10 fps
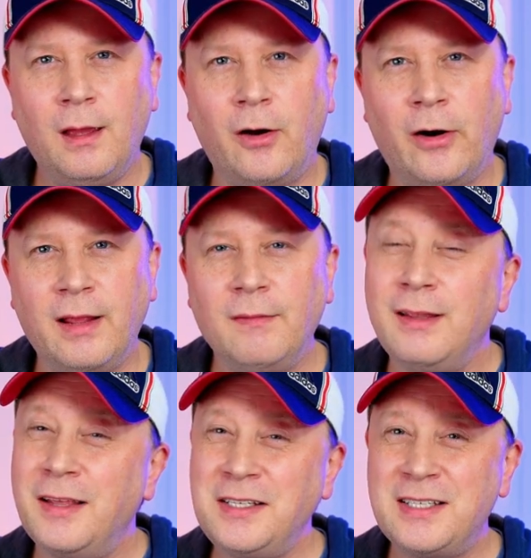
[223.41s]
All right,
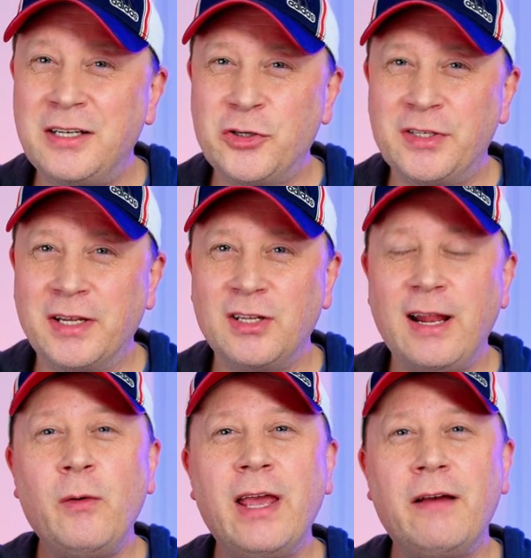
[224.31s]
this is interesting. So
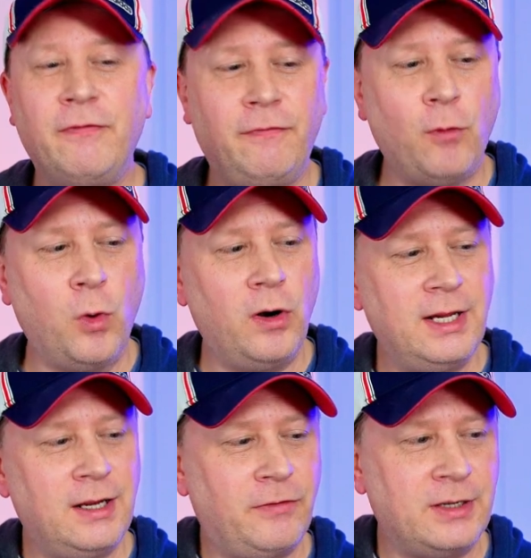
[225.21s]
now we have 40
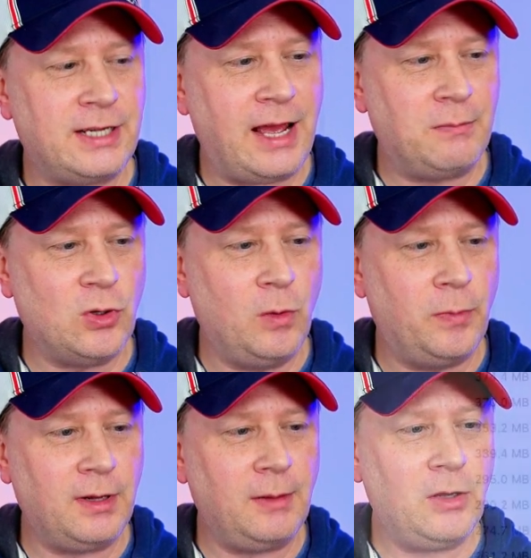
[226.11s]
different tabs
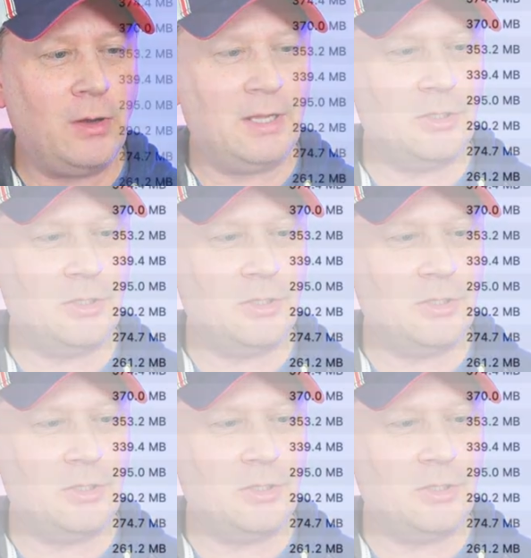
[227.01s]
open. And let me go ahead